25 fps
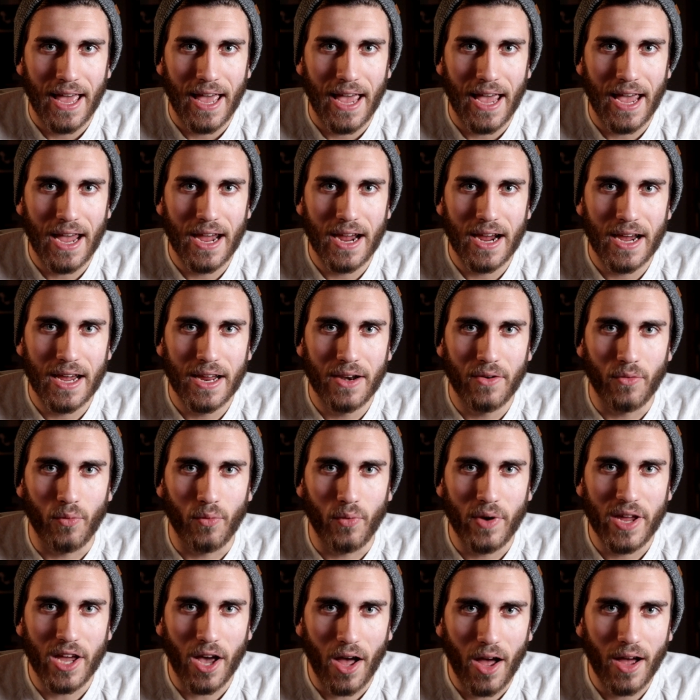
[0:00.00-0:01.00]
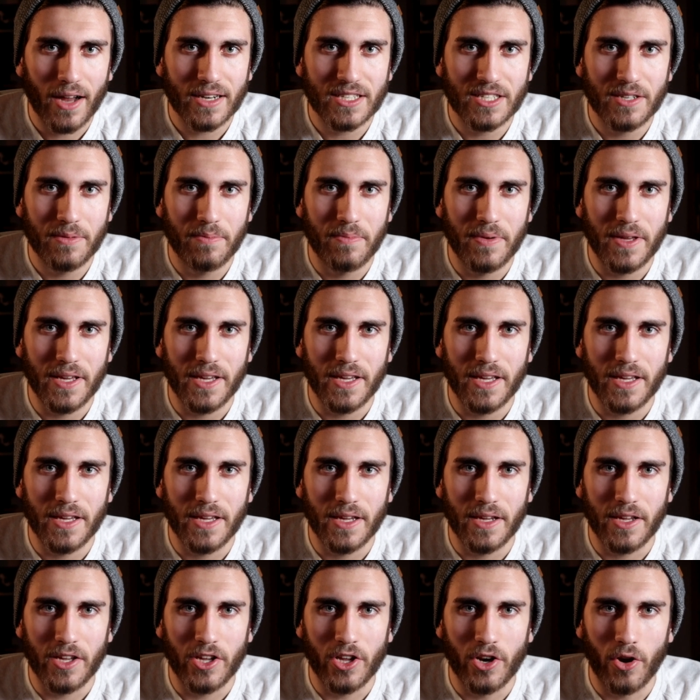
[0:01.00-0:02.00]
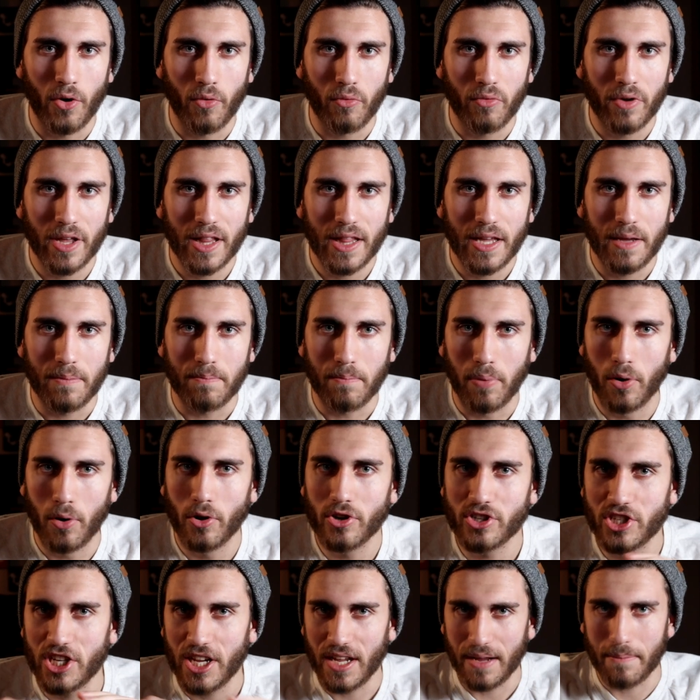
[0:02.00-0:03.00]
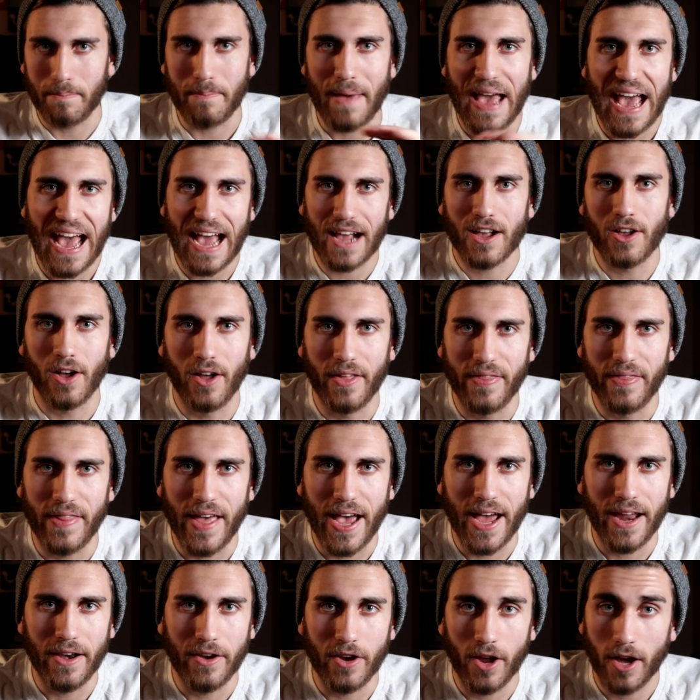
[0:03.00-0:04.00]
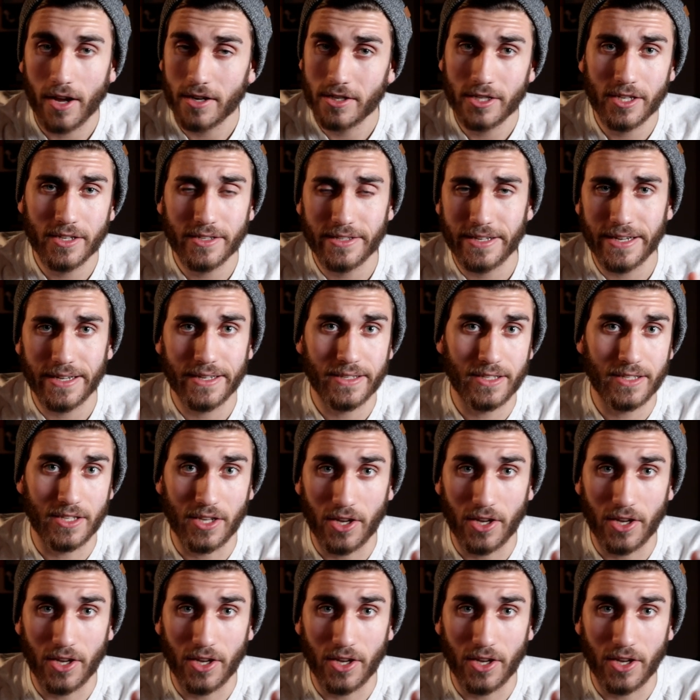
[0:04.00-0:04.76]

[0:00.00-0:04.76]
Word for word: And we ought to be, you know, really pushing back on that, not just as, you